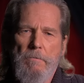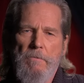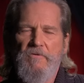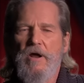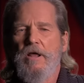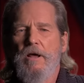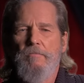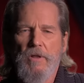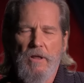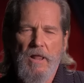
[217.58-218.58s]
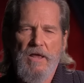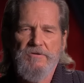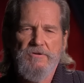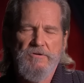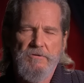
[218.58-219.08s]
we've got a couple of
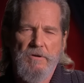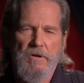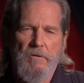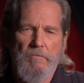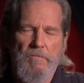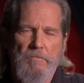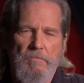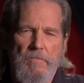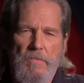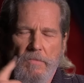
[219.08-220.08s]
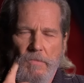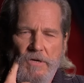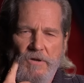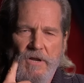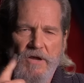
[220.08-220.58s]
classes. Um, what
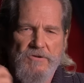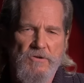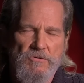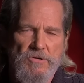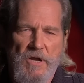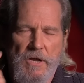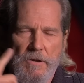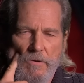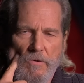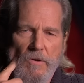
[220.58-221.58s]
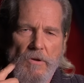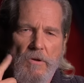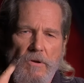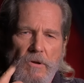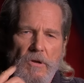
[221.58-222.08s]
is it next Thursday?
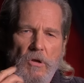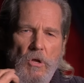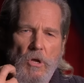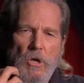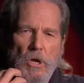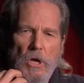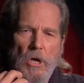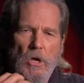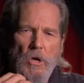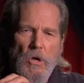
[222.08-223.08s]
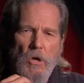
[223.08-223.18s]
Uh,